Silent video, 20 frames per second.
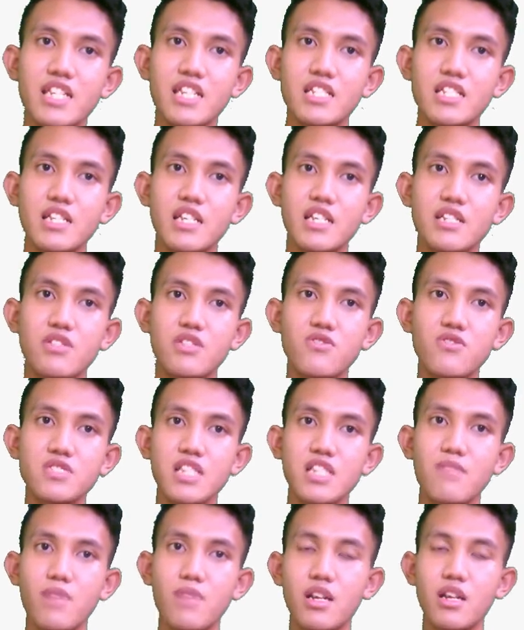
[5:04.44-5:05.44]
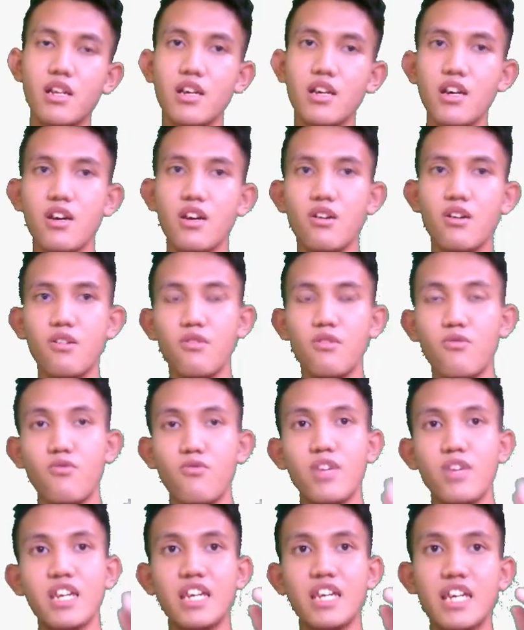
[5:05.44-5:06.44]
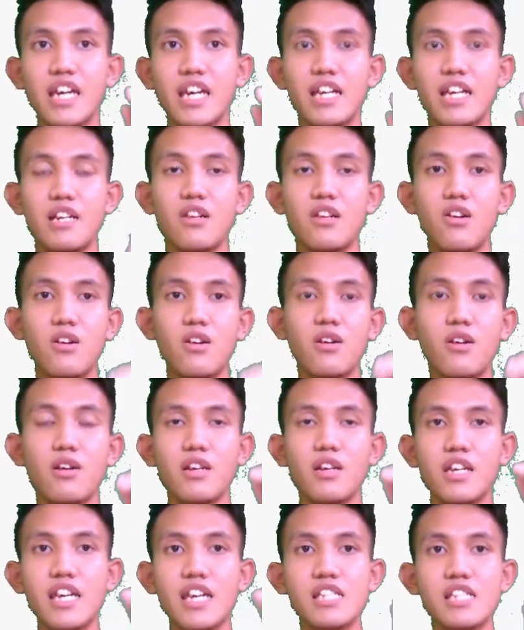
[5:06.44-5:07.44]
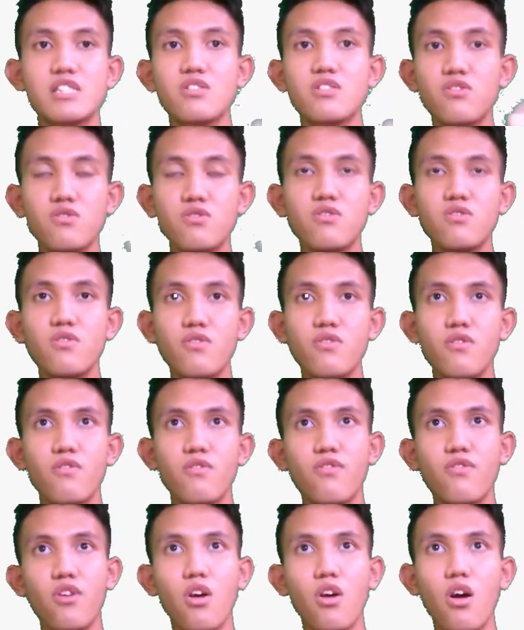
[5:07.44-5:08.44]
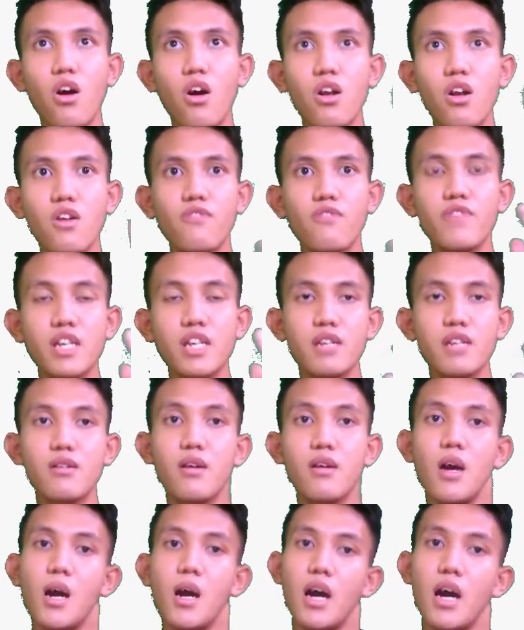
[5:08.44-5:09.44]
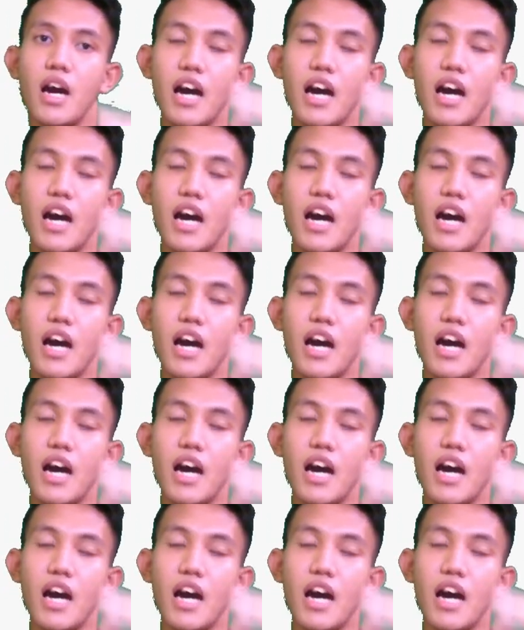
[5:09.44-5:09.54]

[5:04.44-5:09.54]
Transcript: implication, truth table, we can get true for all of it,